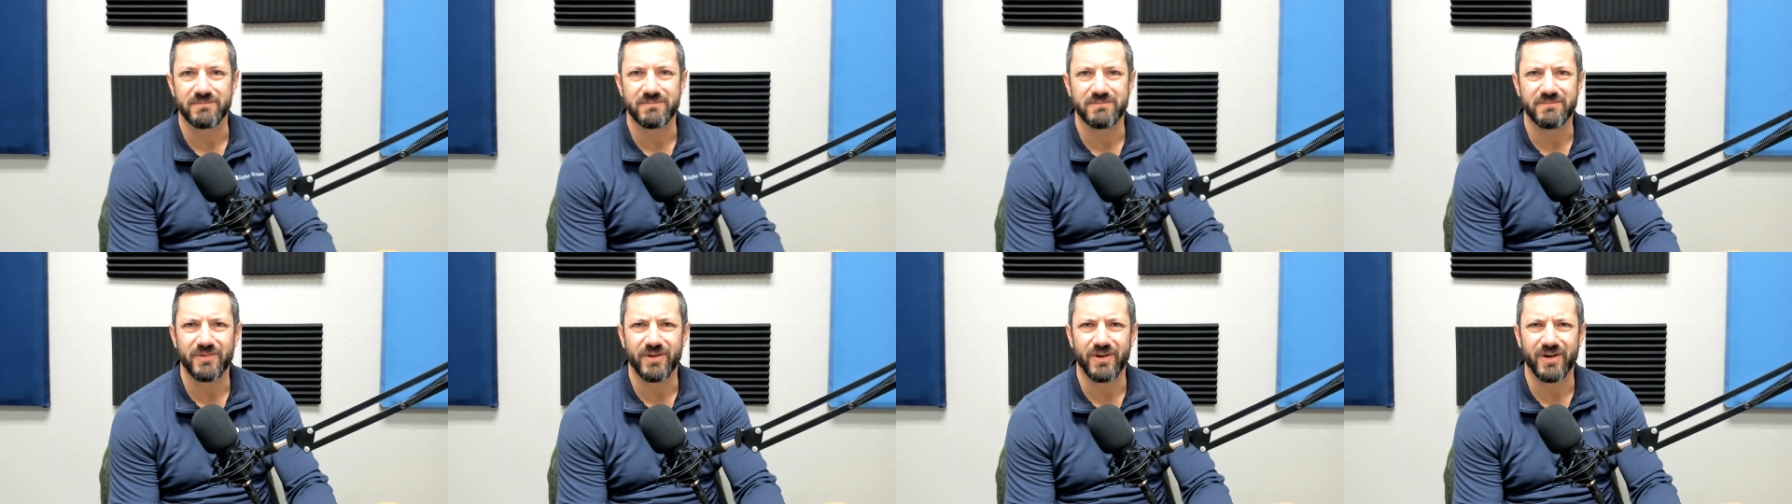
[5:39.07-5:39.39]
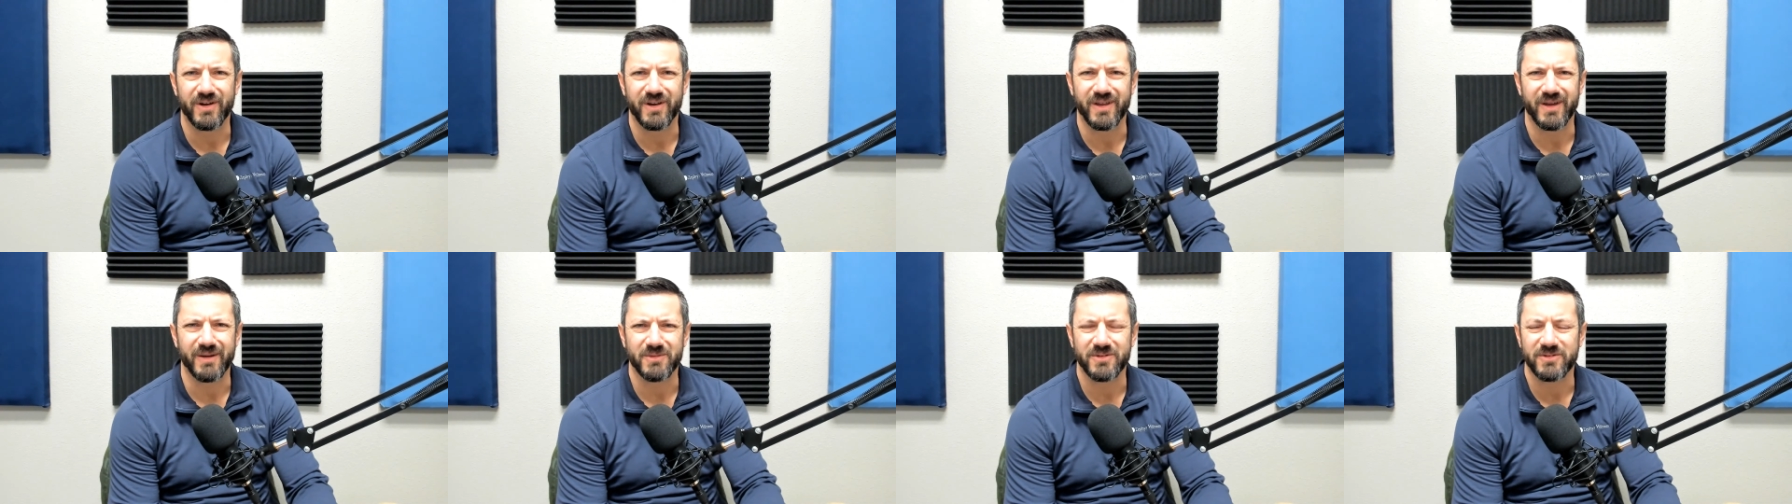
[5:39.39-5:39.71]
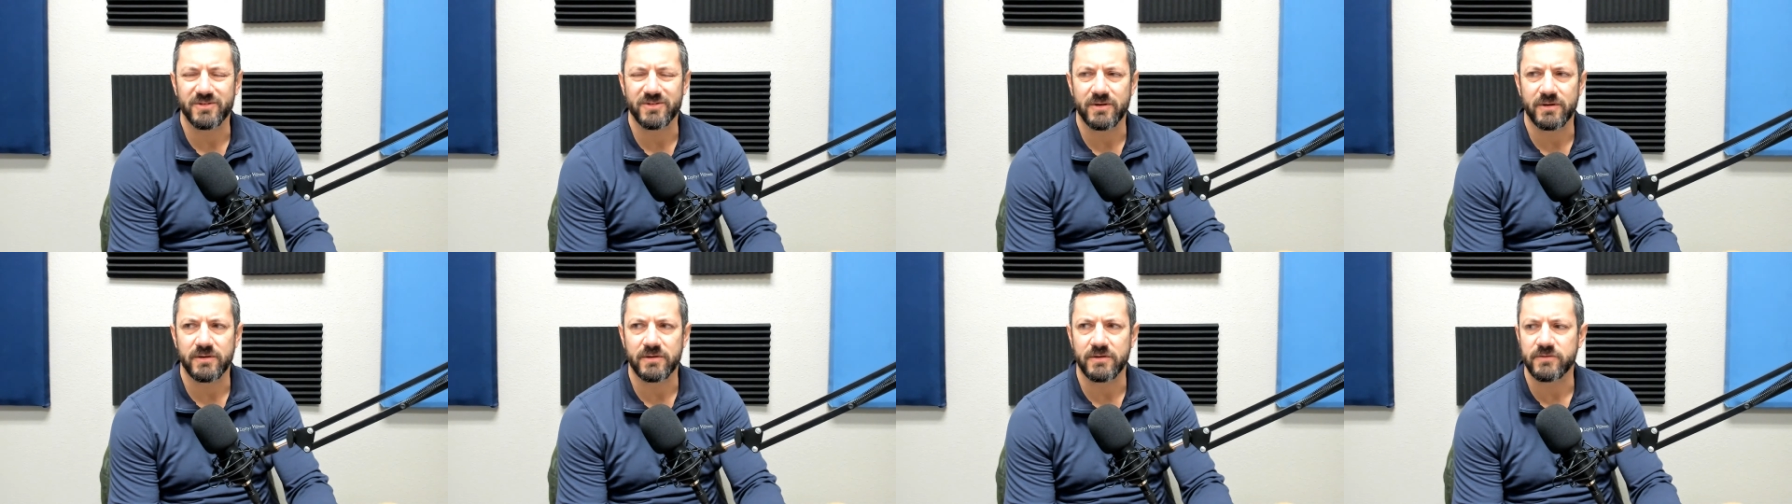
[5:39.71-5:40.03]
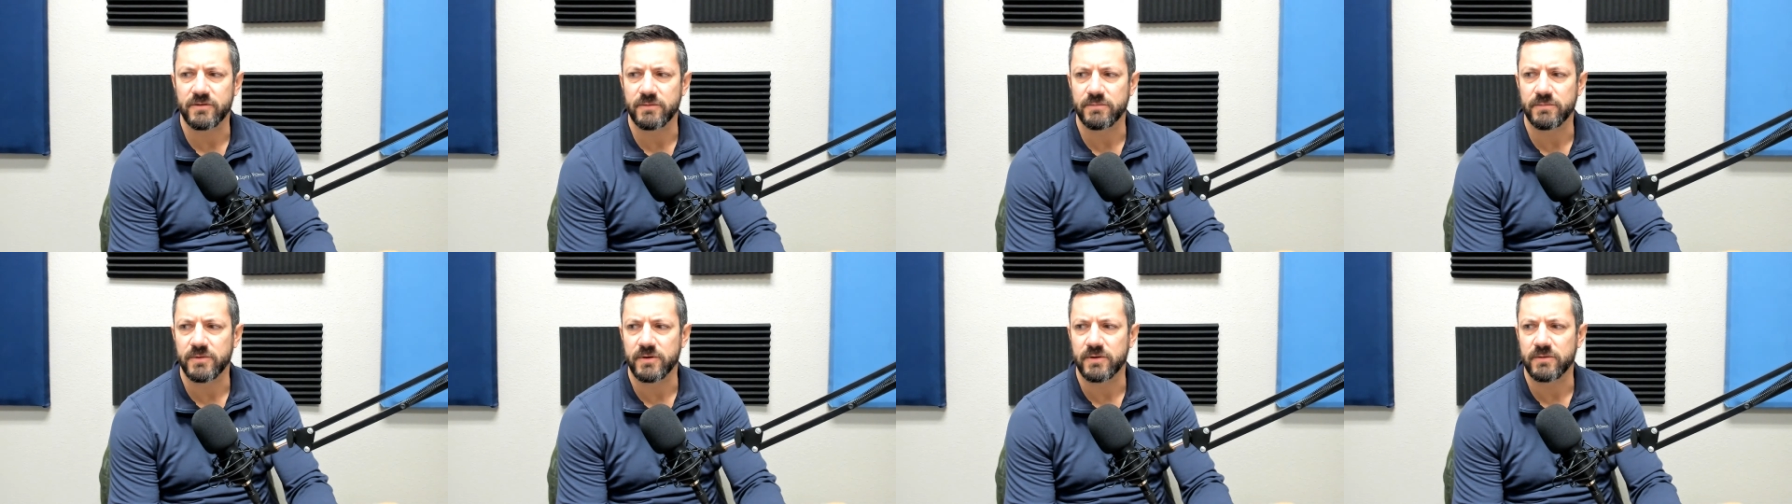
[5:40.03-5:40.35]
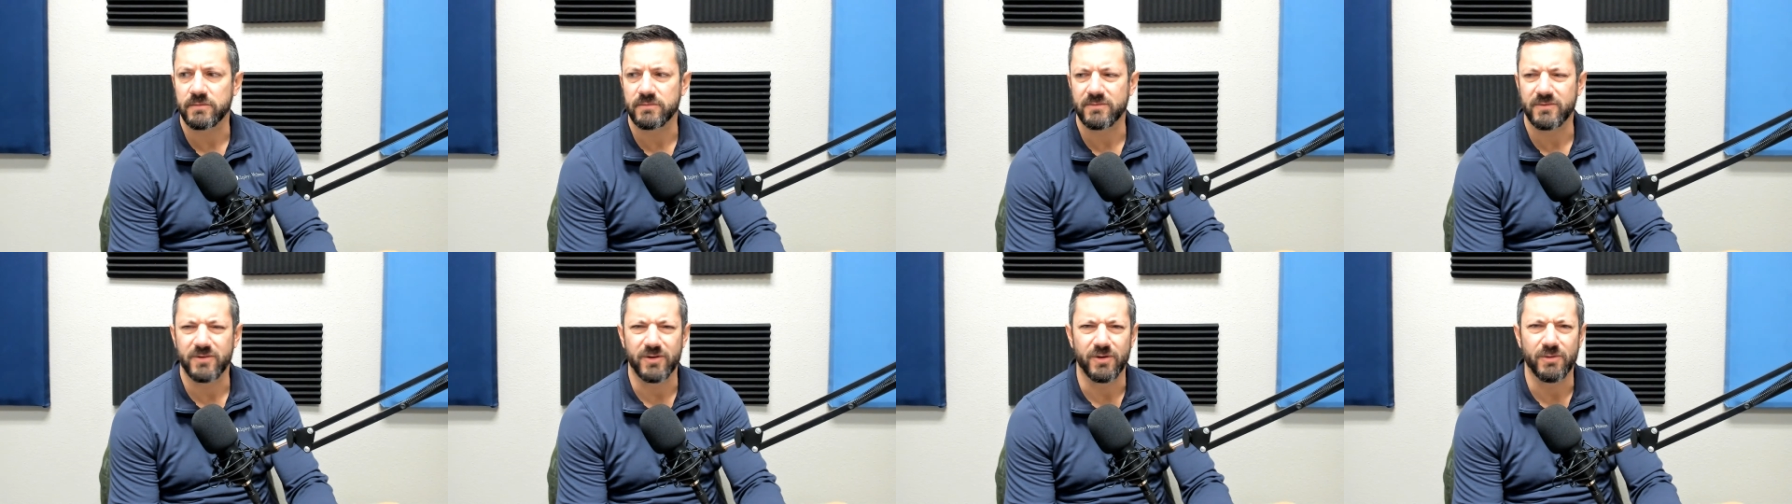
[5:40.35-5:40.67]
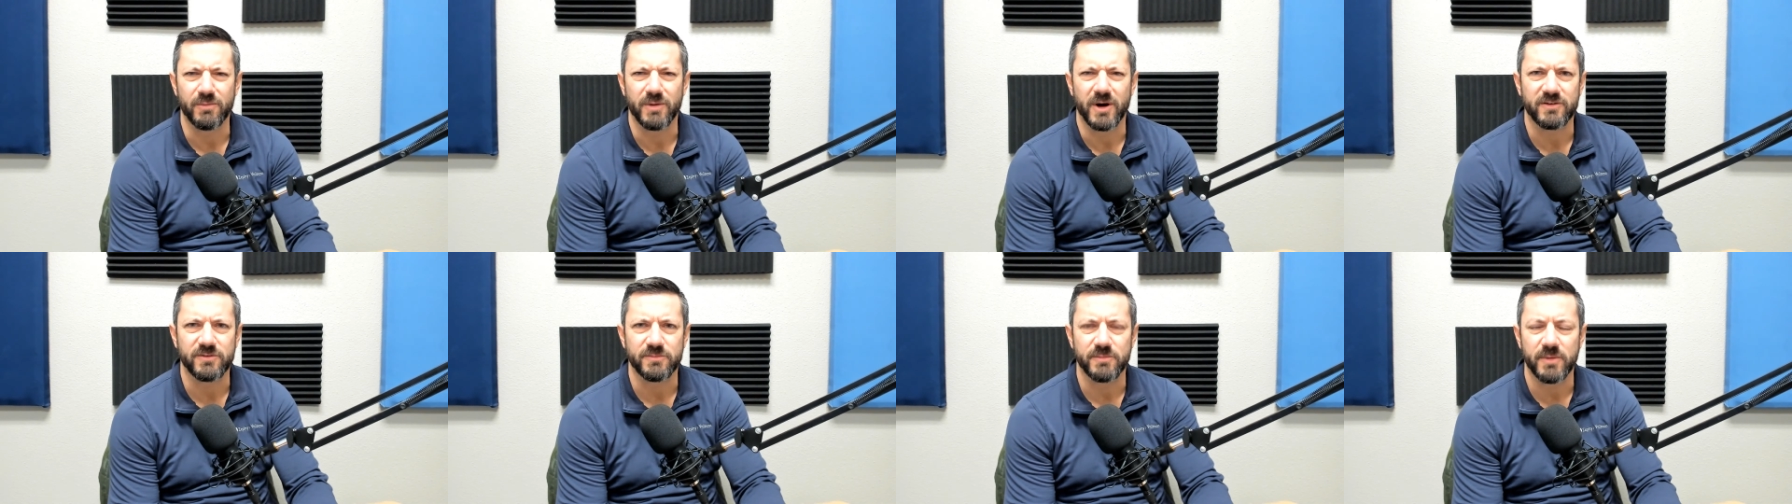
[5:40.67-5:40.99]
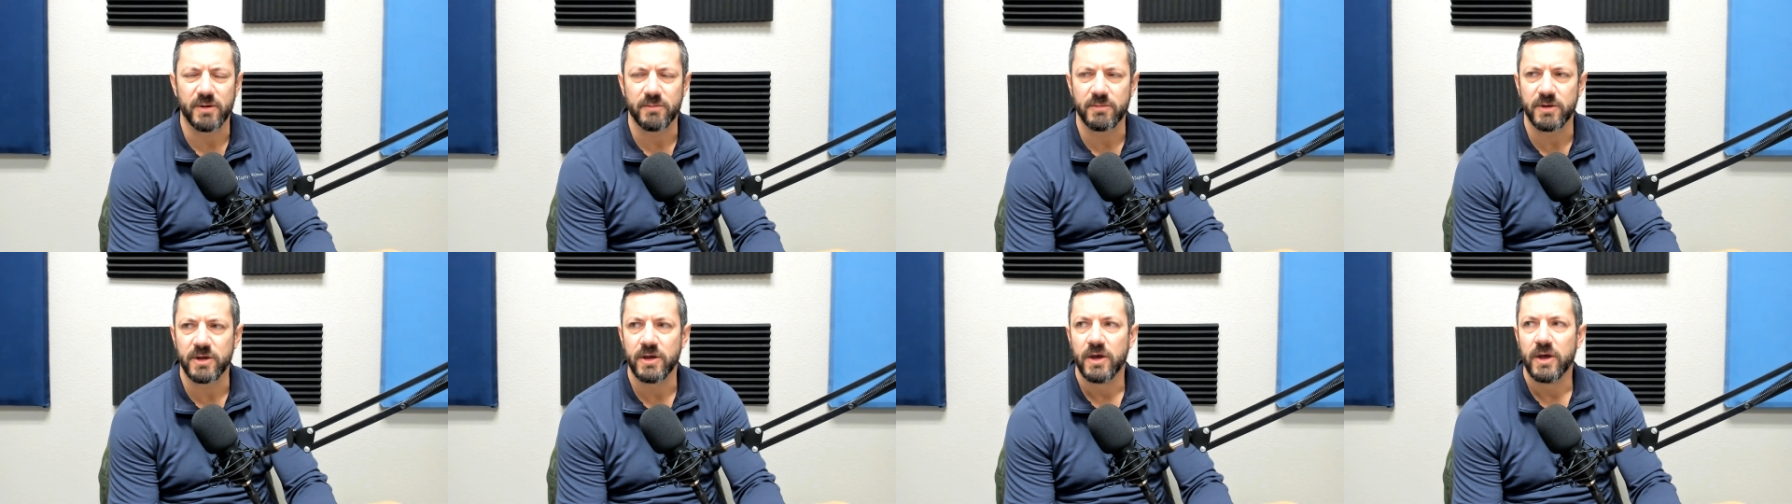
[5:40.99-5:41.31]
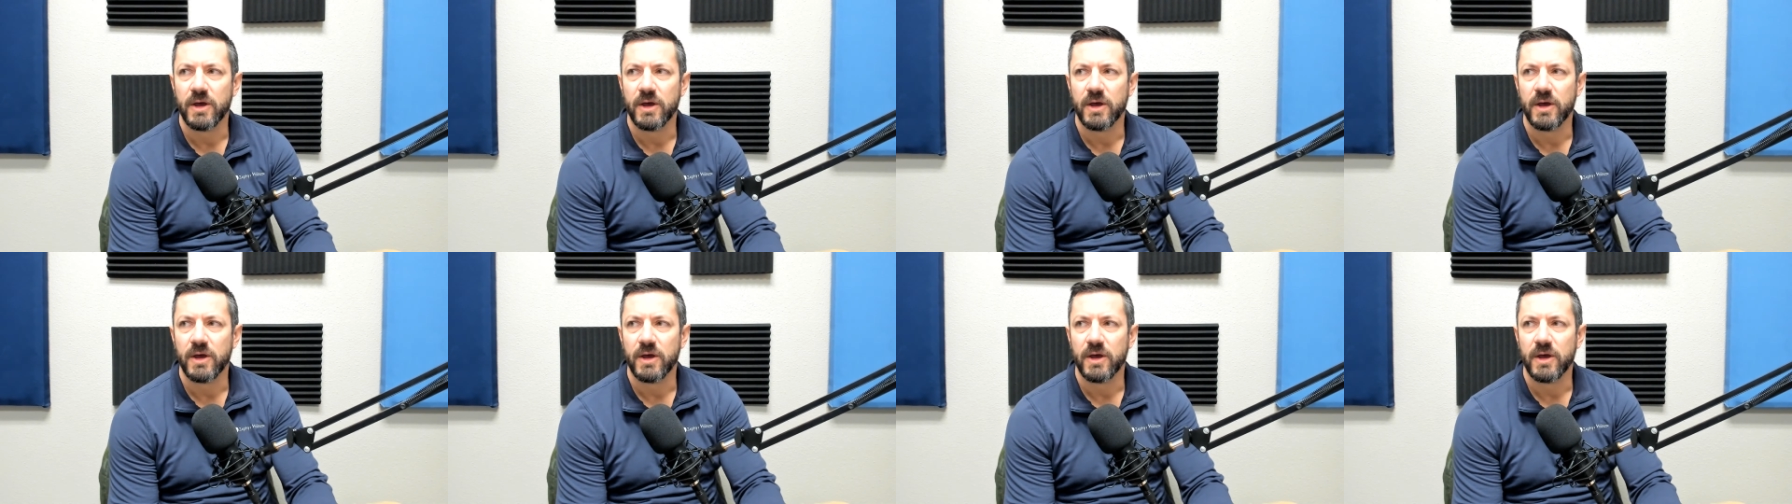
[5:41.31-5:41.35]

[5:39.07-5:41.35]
on Amazon or something, two bucks maybe.